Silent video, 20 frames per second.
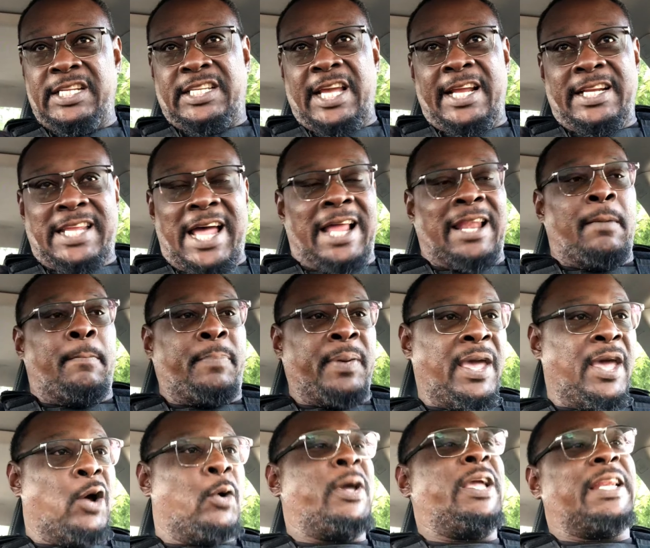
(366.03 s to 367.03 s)
DJ Dollar
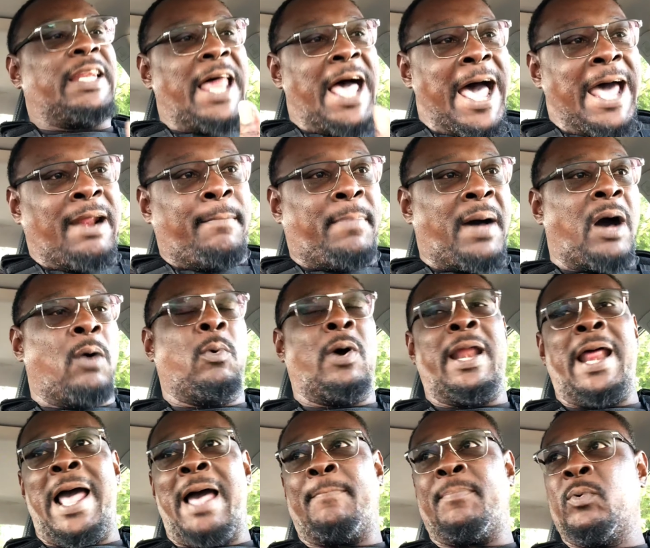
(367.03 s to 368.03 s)
Bill. He lied about
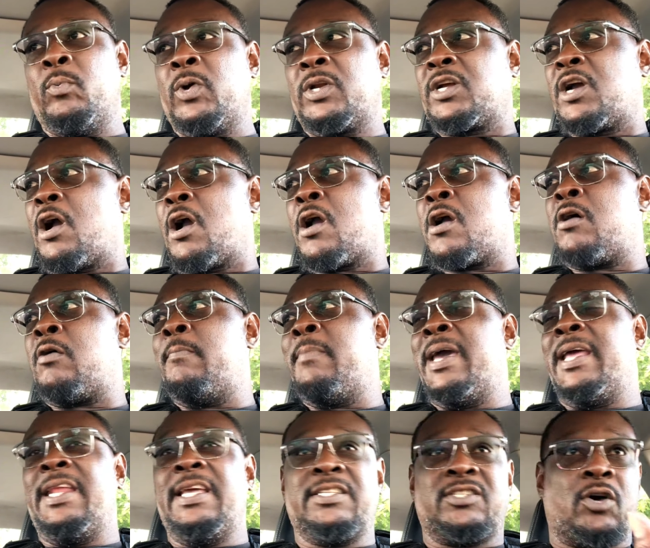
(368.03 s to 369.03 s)
what happened with Carl,
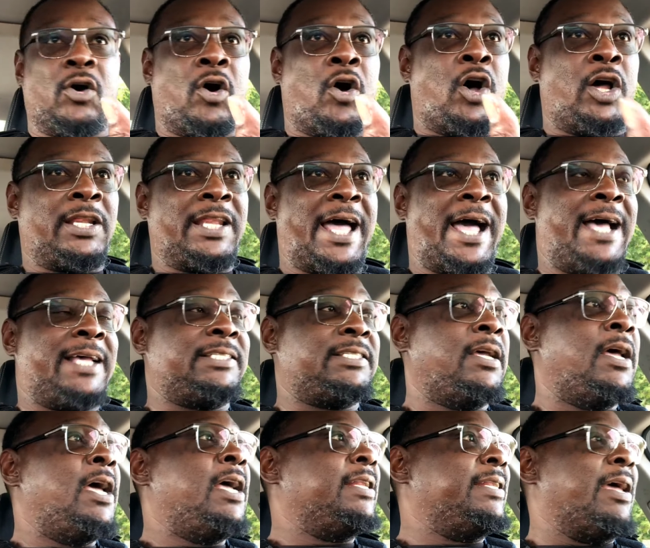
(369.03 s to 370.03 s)
man. These are all
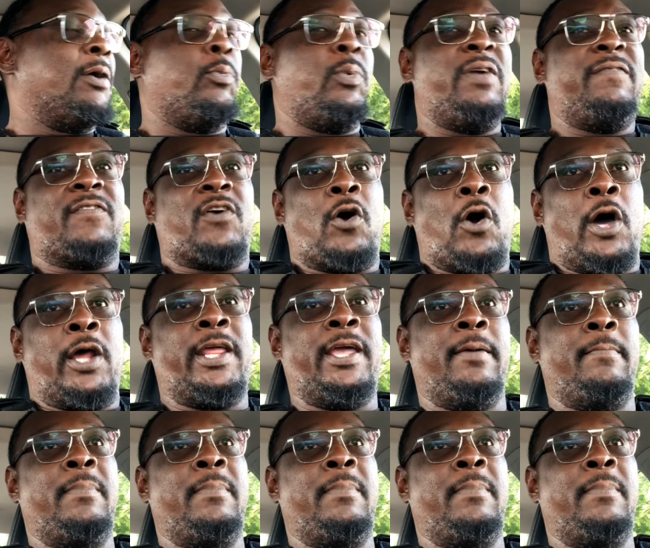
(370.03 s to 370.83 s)
lies that we've caught